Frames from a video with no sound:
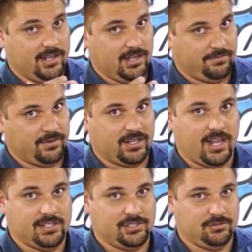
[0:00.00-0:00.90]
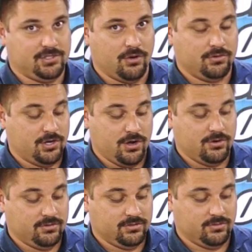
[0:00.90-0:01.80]
If in case you don't
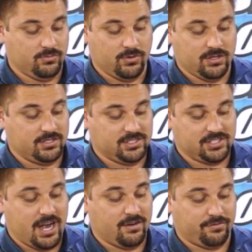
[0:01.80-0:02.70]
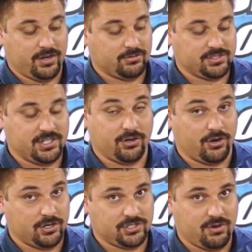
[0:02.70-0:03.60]
know one of the desired frequency or
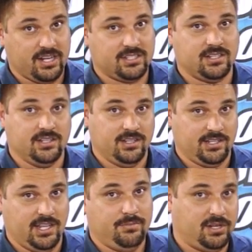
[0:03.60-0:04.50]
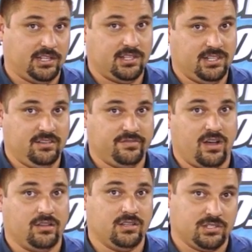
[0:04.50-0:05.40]
hertz rates, keep it at the
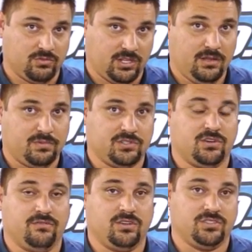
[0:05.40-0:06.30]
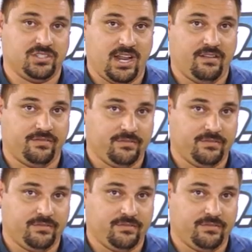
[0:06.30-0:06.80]
default. This will keep your servos safe.